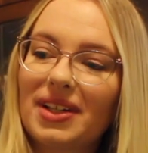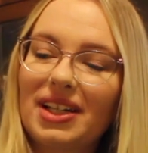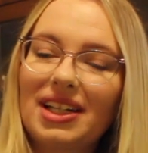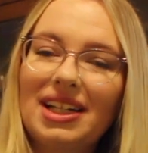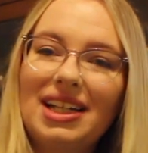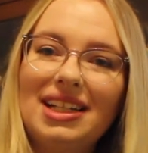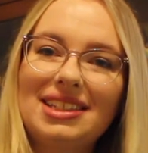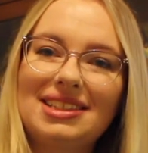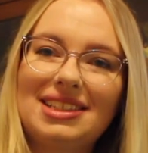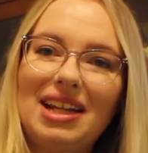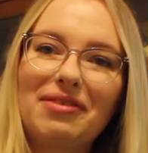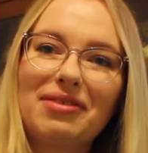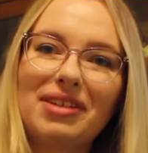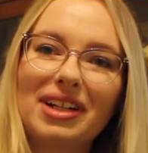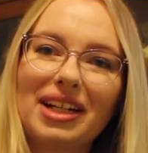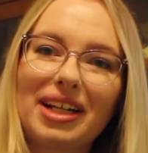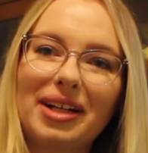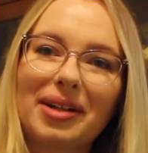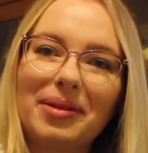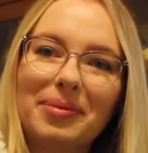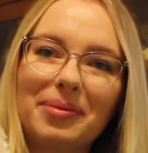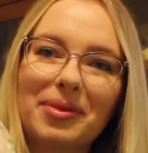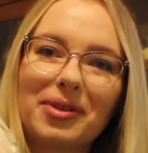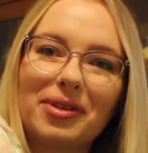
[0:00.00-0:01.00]
It's
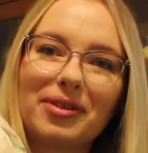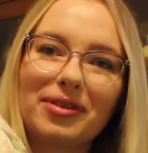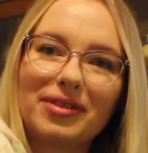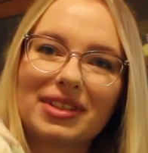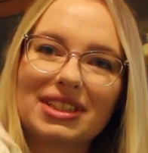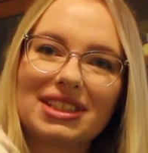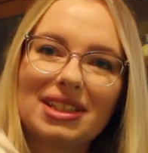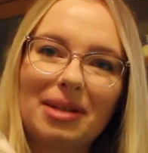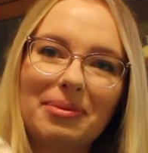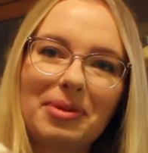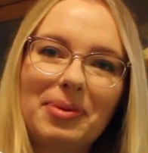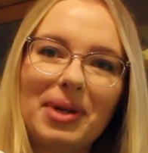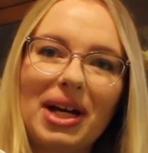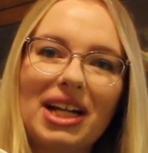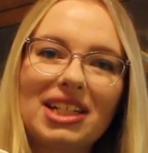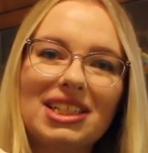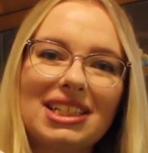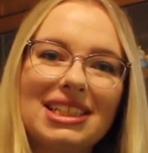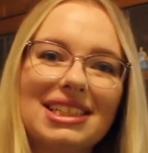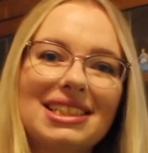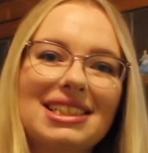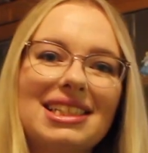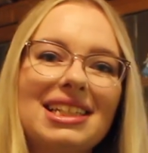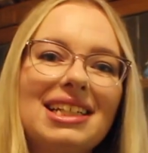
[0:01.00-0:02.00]
definitely more of a summer
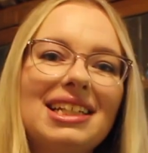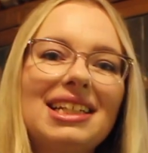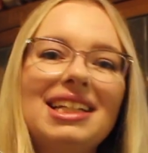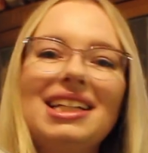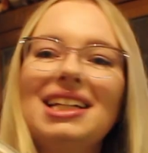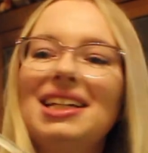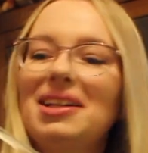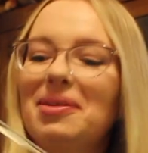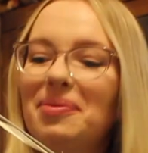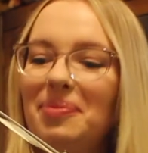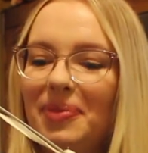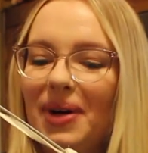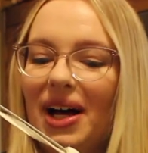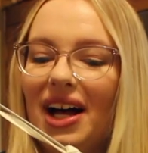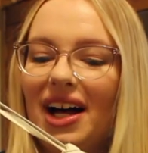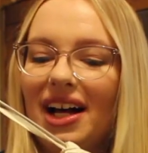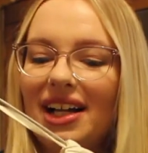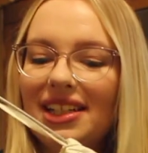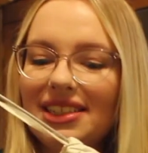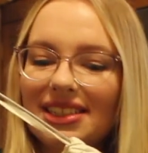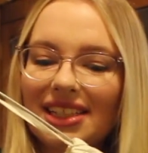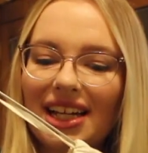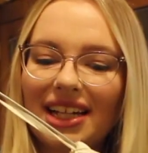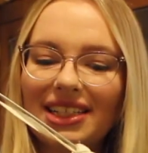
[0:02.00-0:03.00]
purchase,
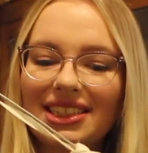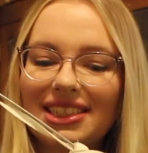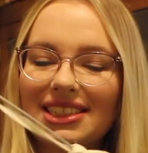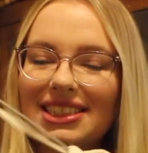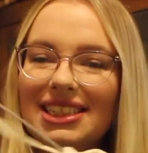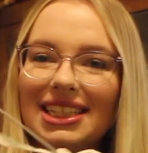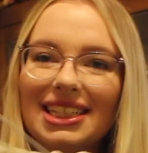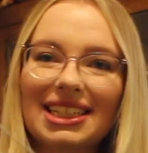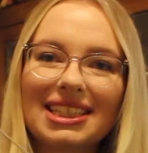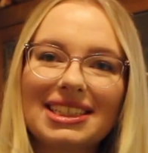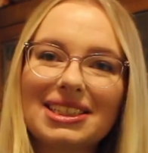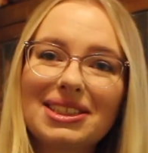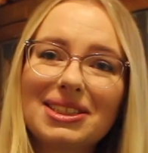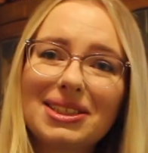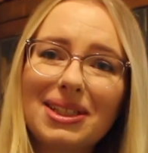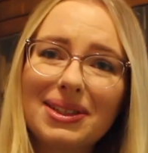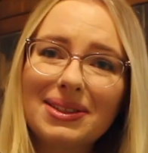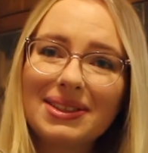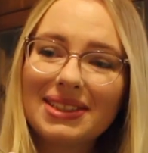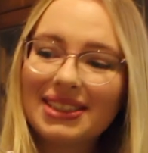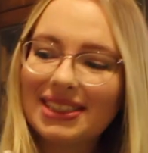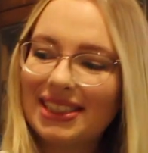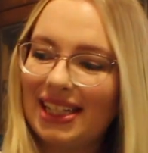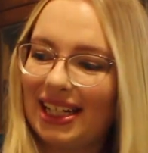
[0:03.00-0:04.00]
but I just think it's
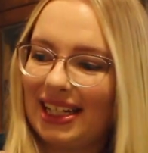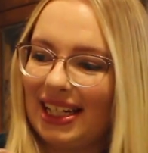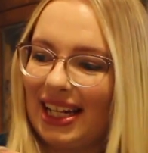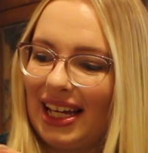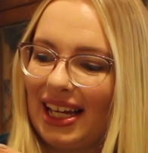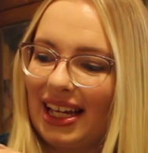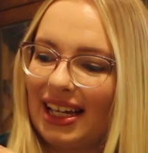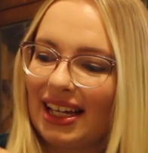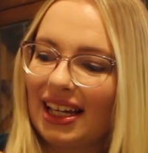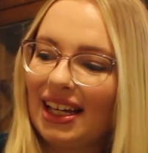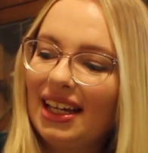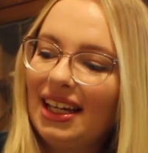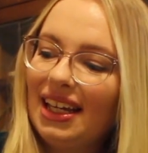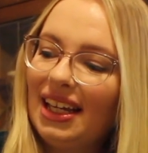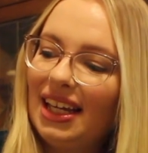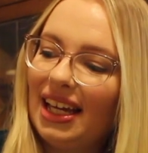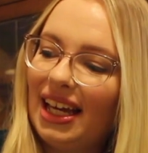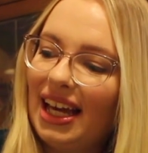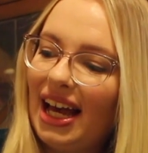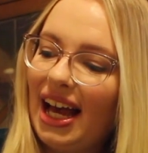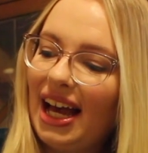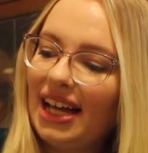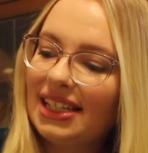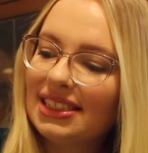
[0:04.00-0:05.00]
so stunning.
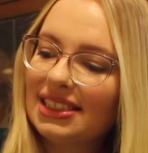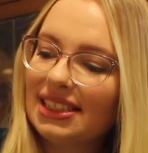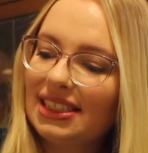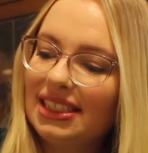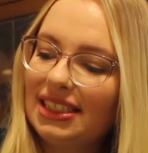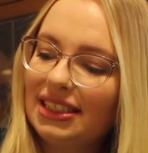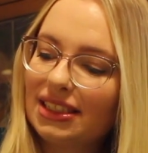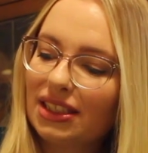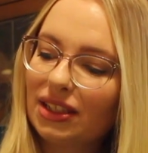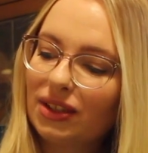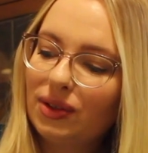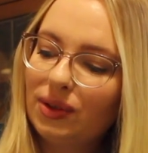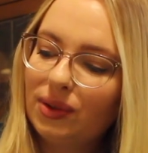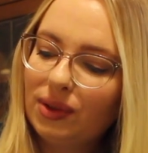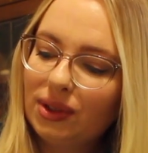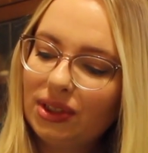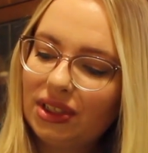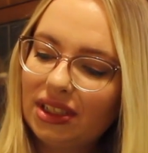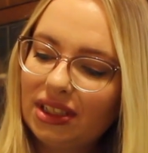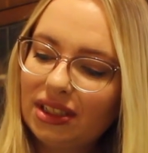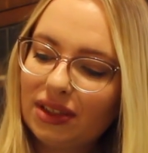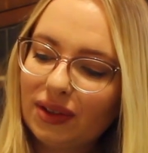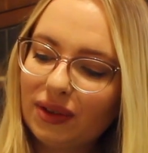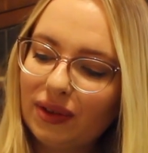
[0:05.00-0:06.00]
It has this
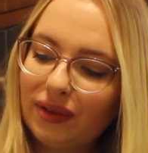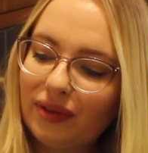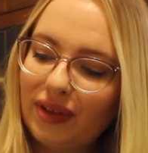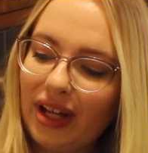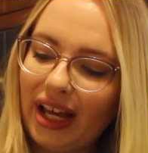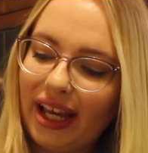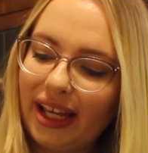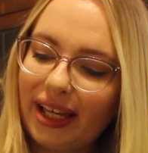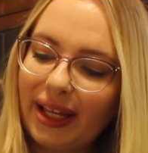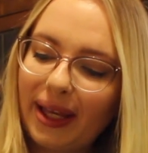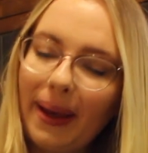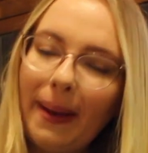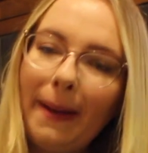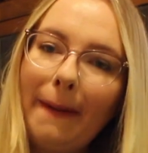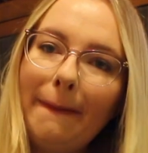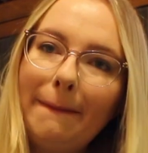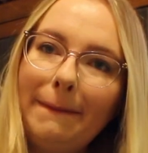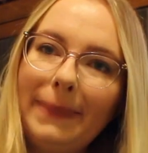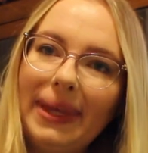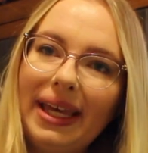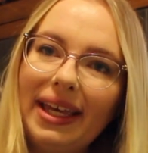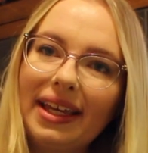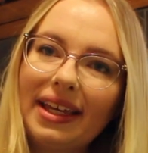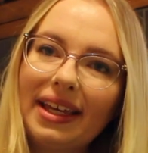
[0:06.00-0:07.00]
gorgeous sort of like
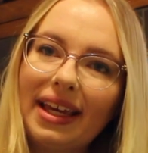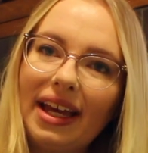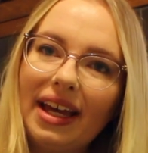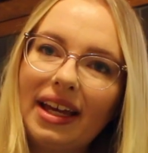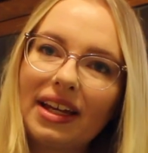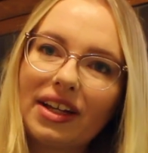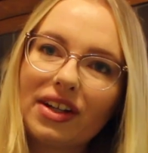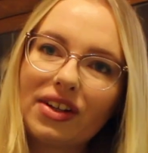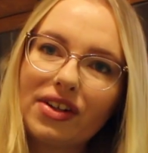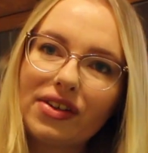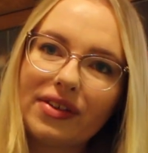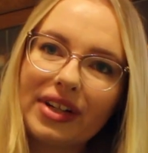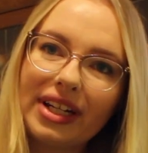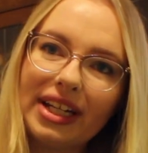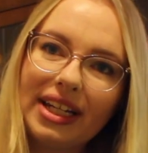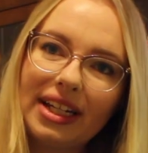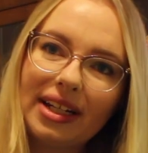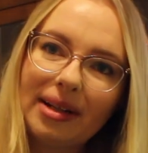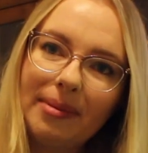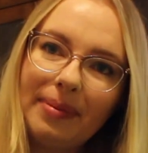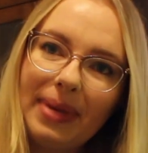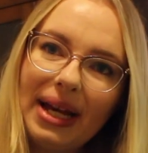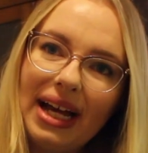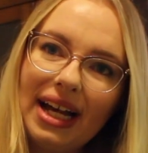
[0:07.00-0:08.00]
pink and
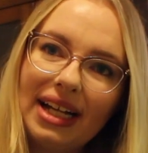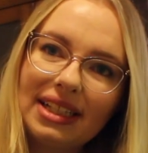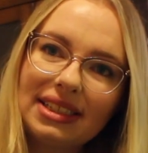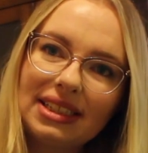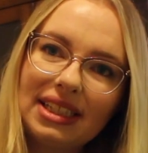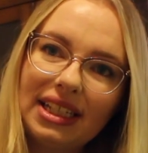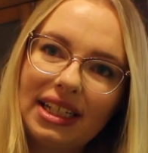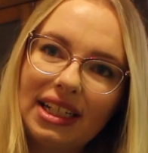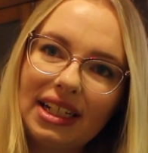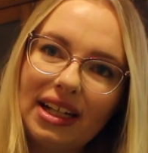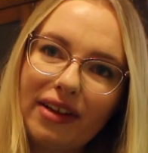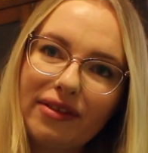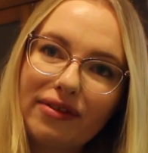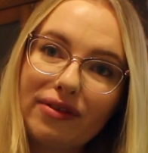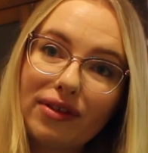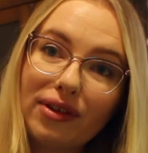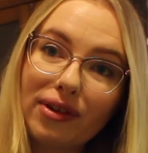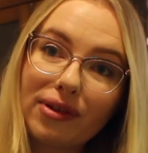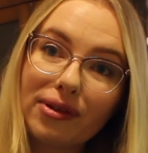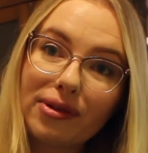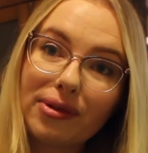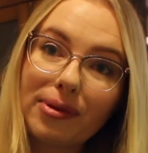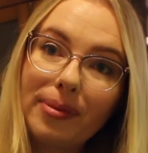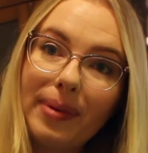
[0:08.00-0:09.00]
green pattern, like
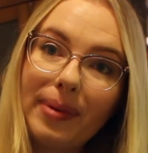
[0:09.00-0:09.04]
floral